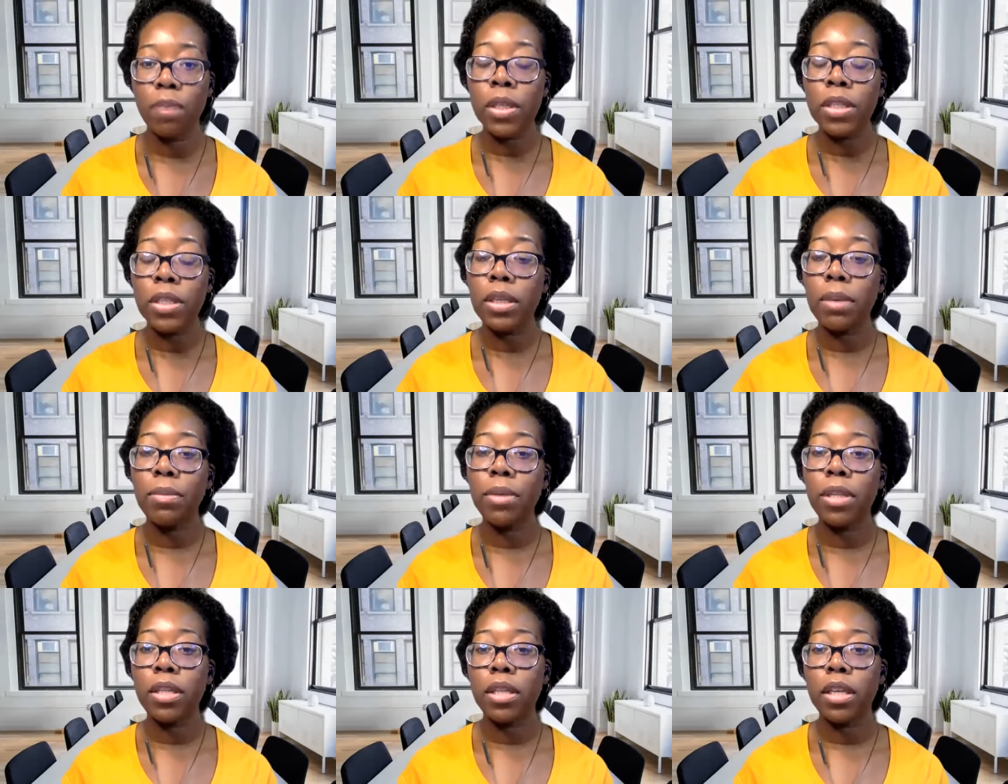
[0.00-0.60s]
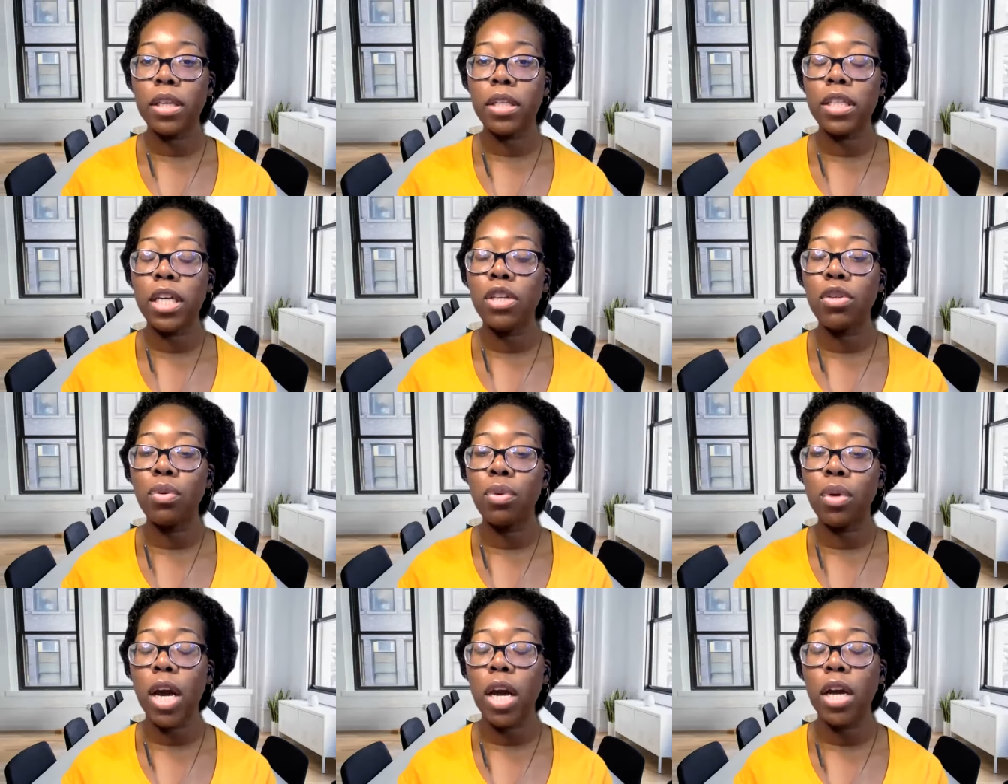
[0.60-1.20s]
some of the things that
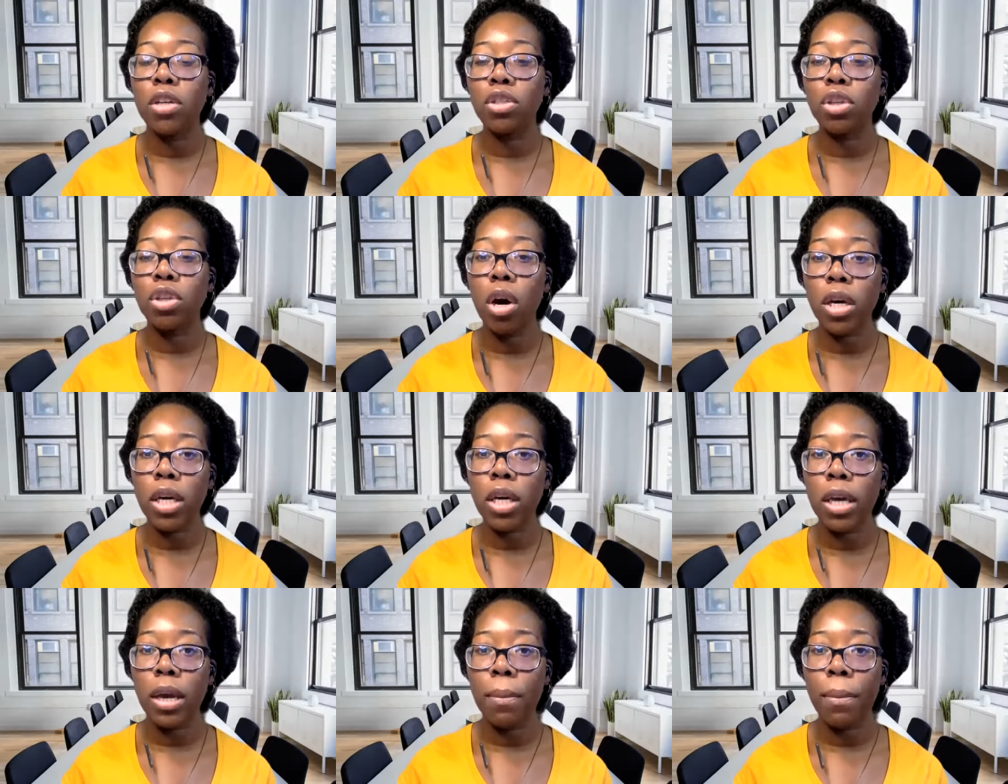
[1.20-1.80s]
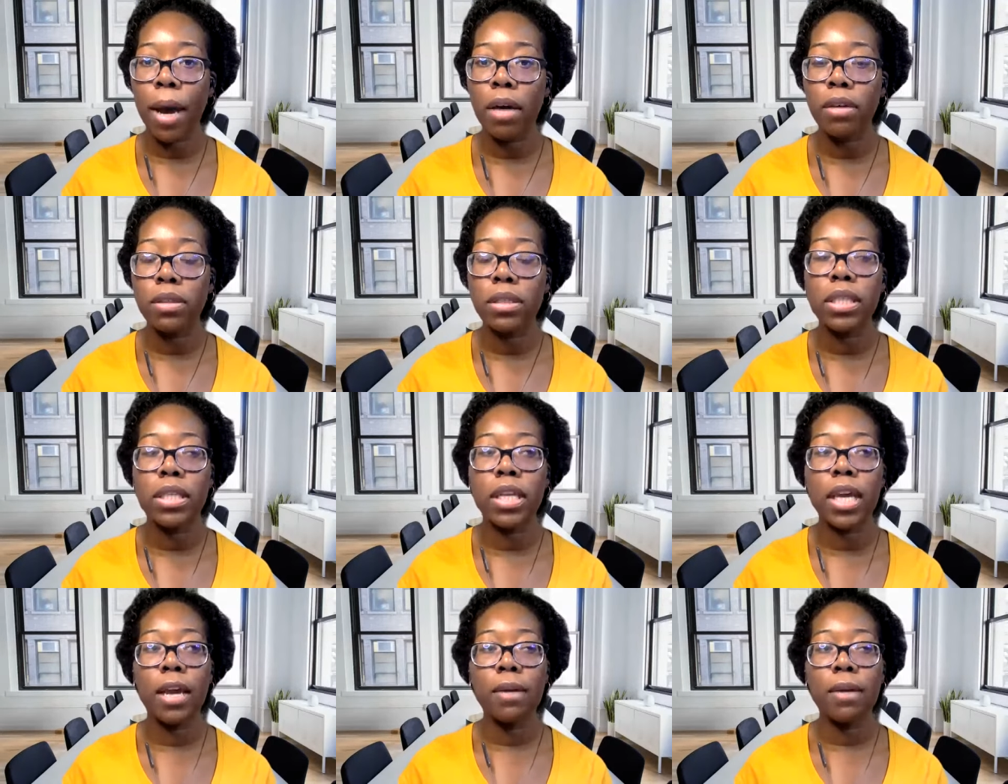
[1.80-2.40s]
you and I are talking about
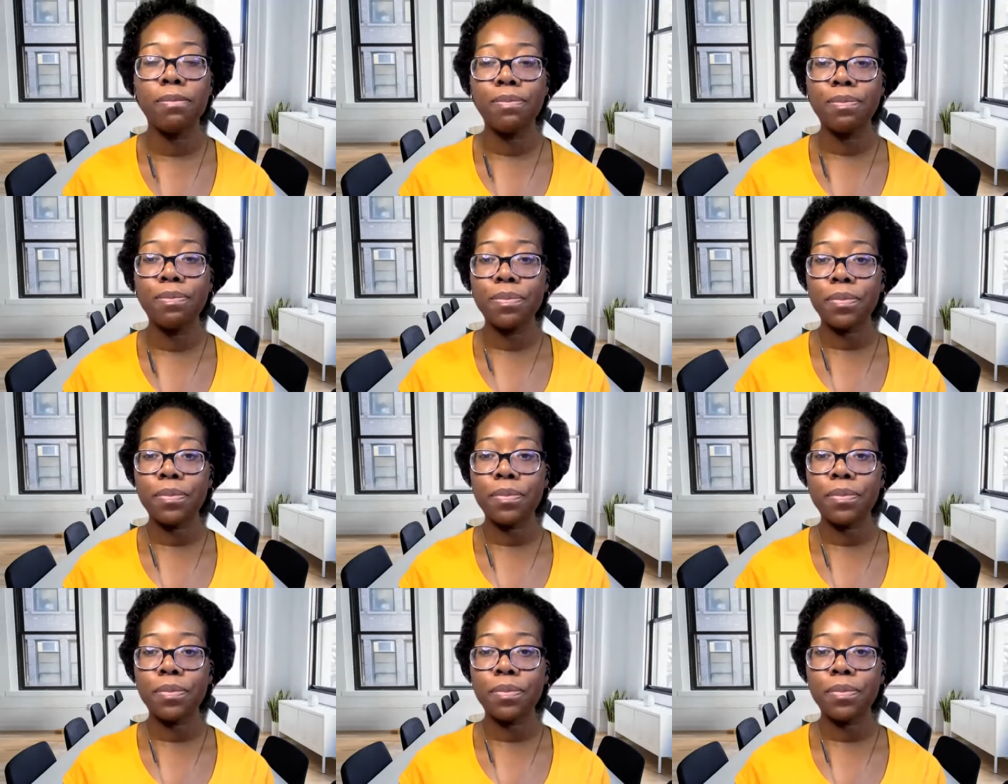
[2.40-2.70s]
today.